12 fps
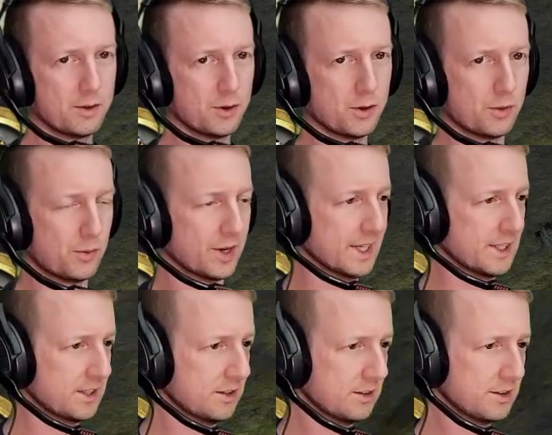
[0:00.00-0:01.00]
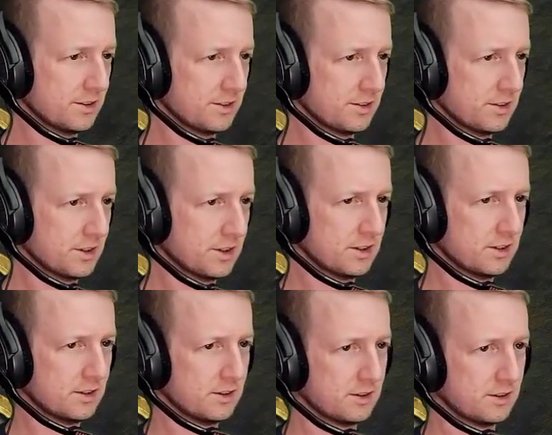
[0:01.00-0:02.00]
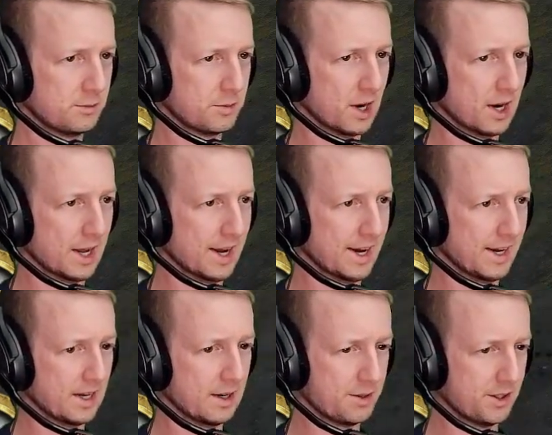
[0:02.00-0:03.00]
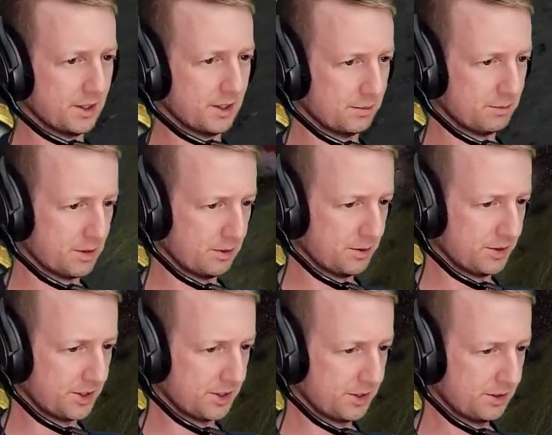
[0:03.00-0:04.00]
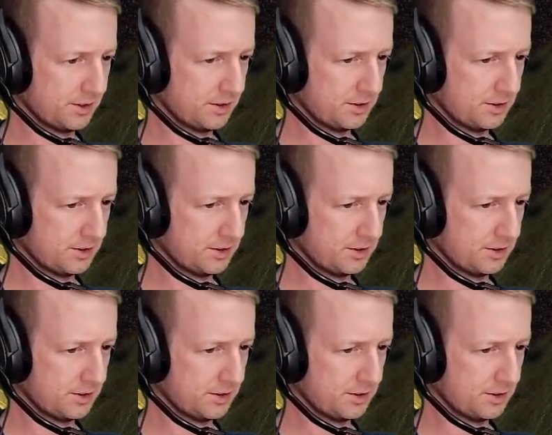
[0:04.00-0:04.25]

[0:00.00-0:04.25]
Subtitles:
with all the ranged units. A bit of lag happening at the moment though.